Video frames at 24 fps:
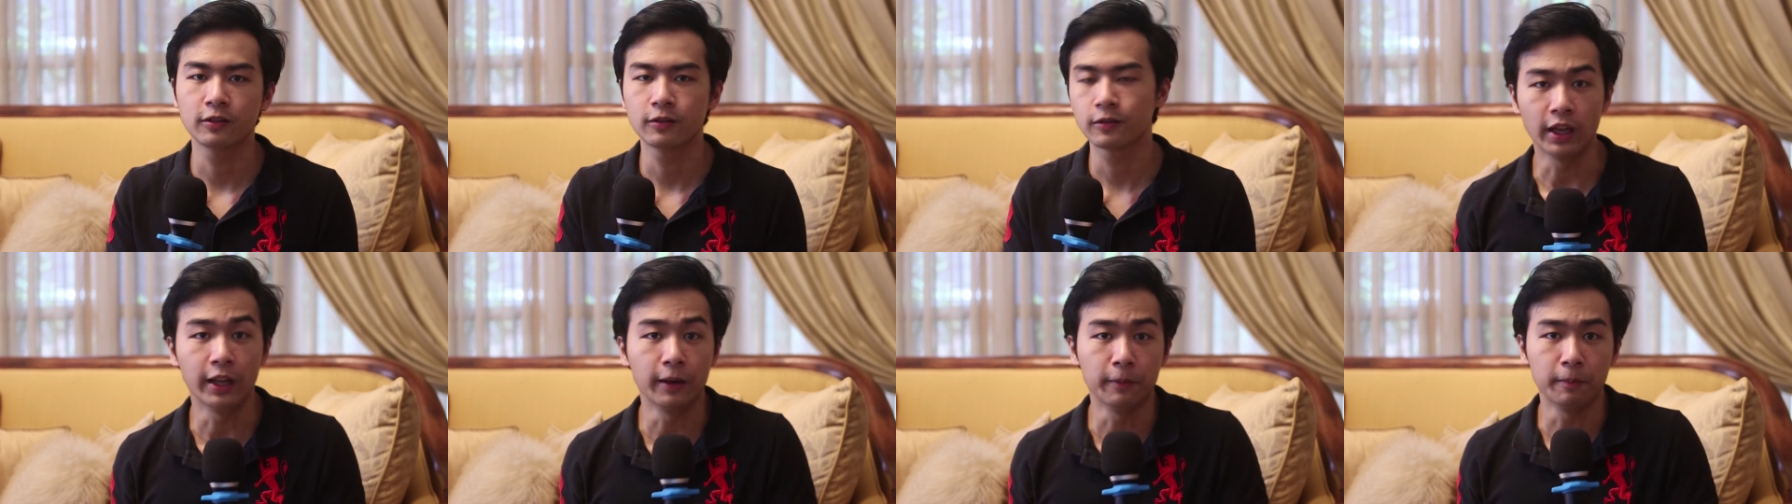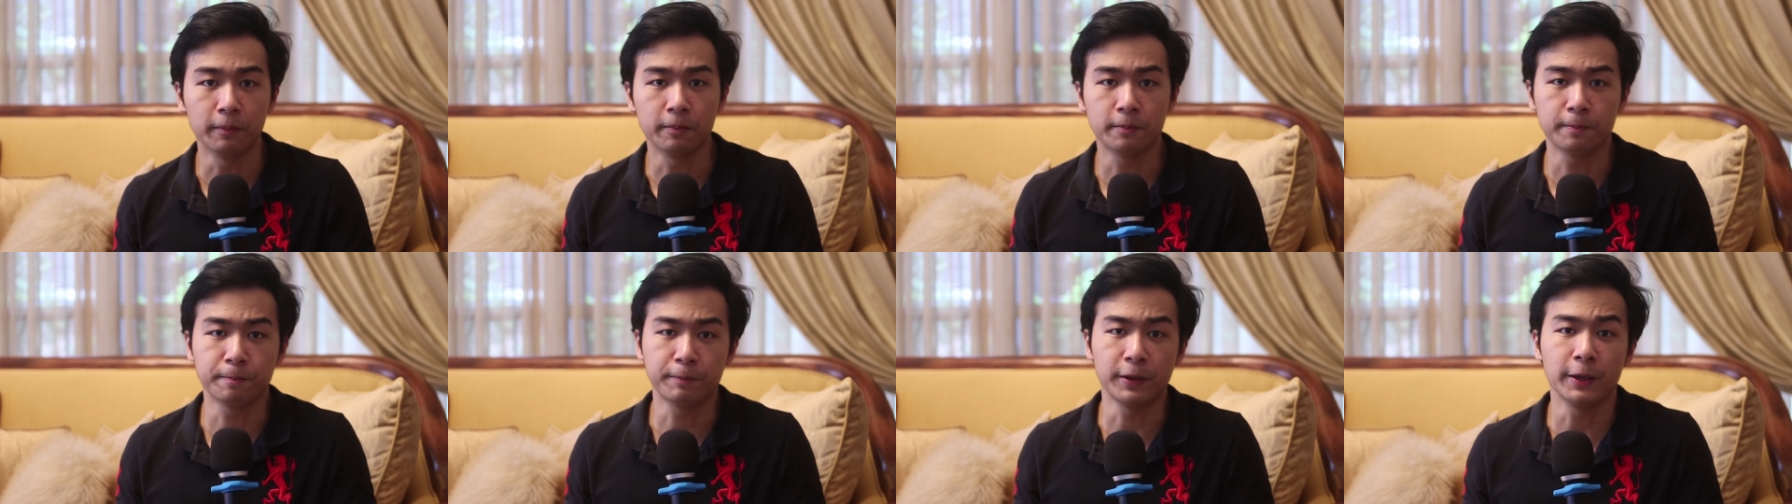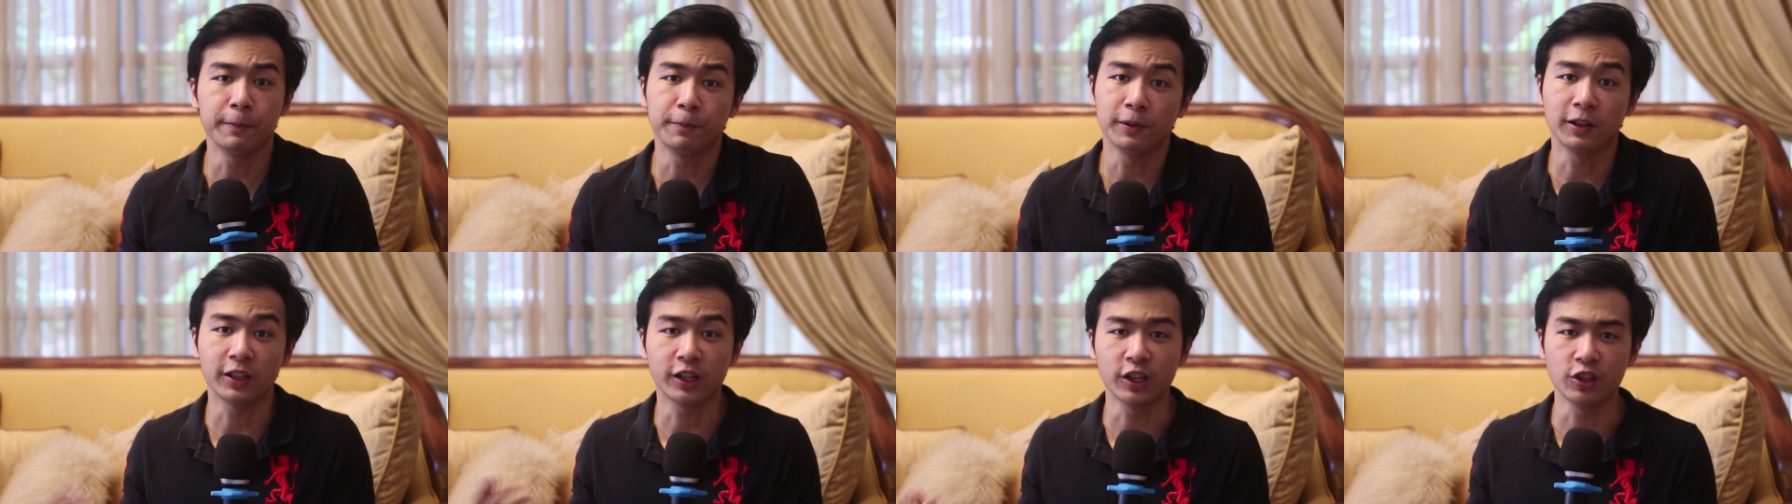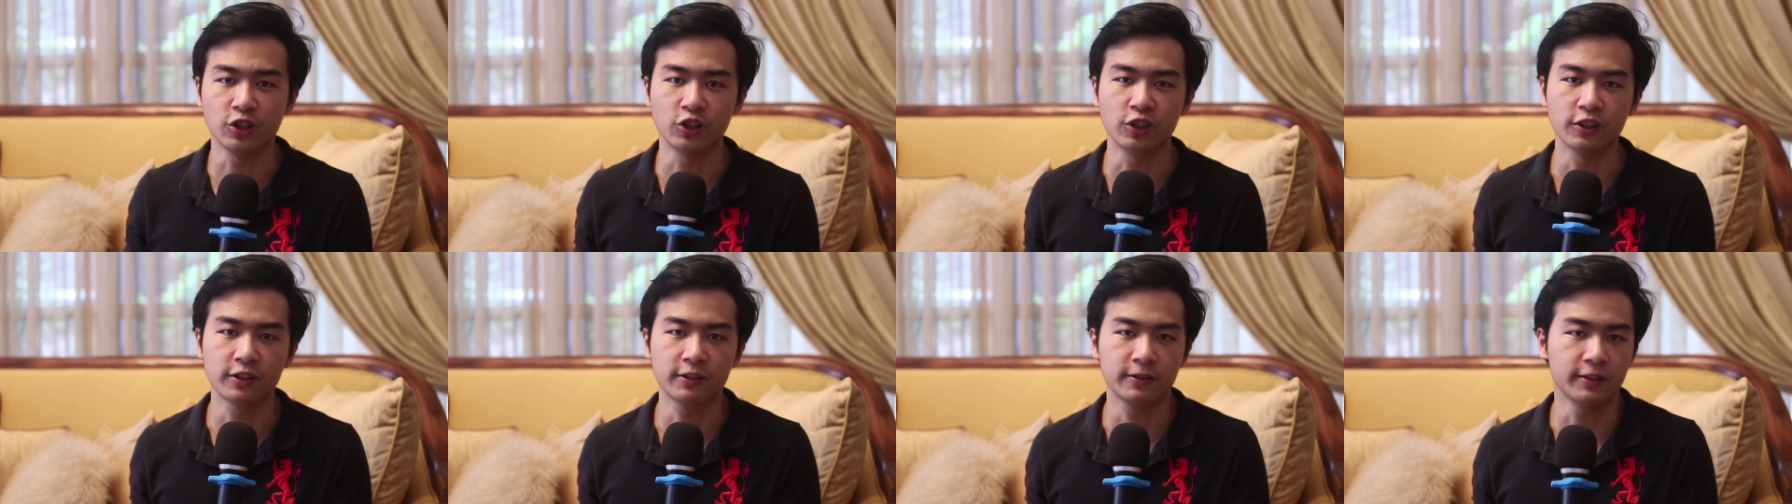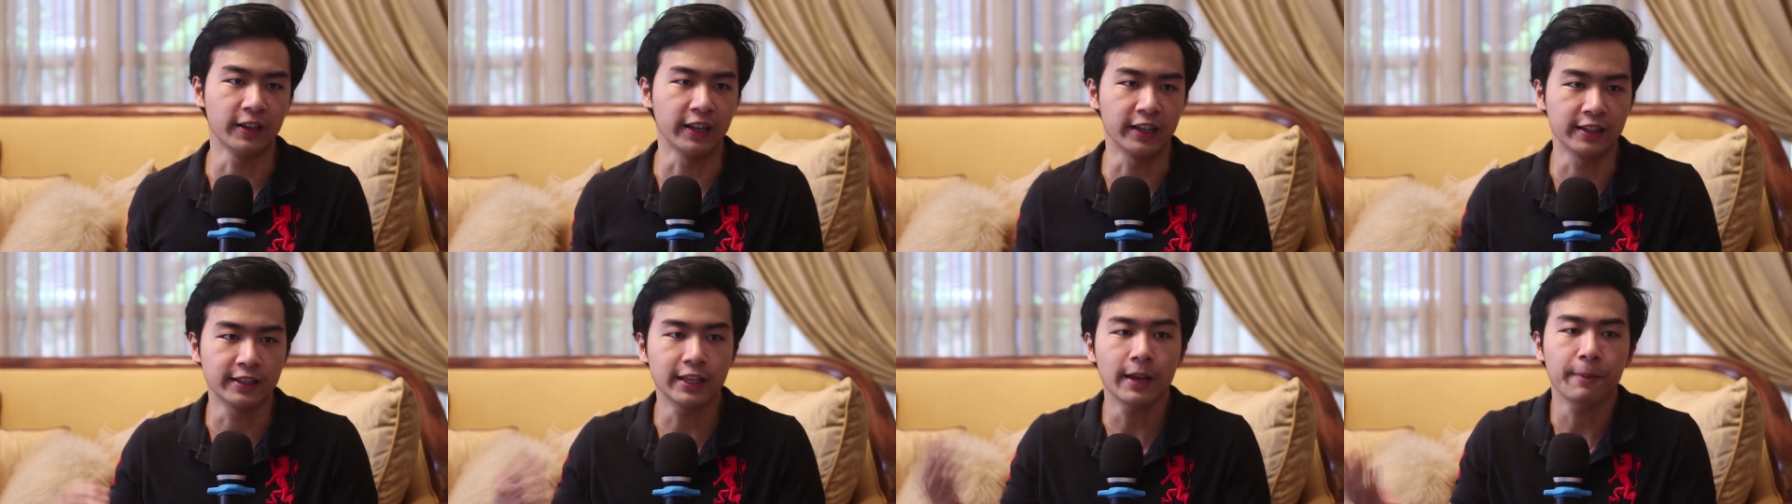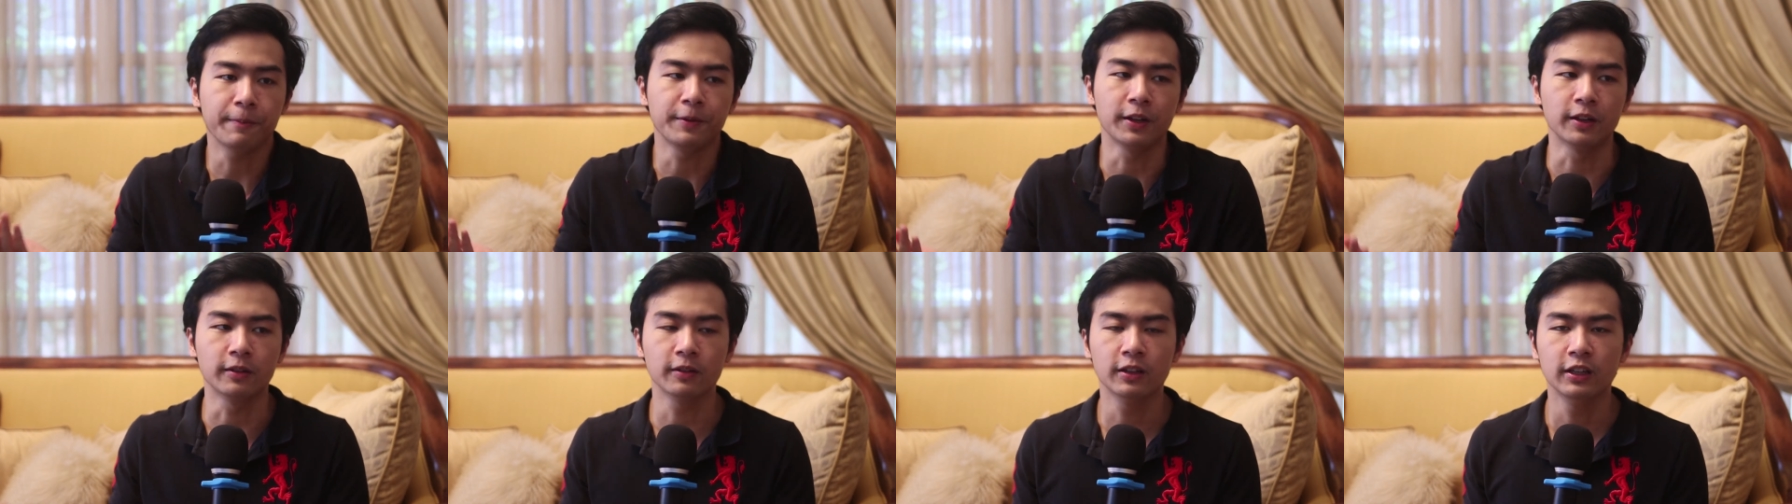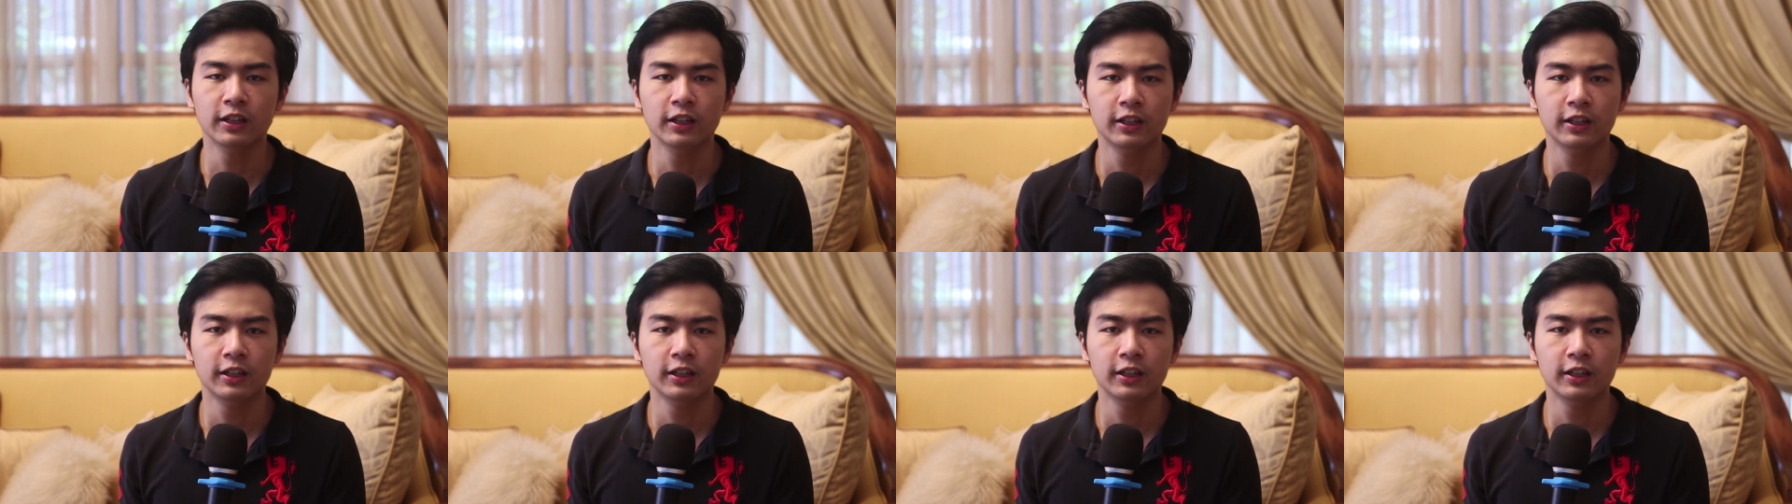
and people can just accept it.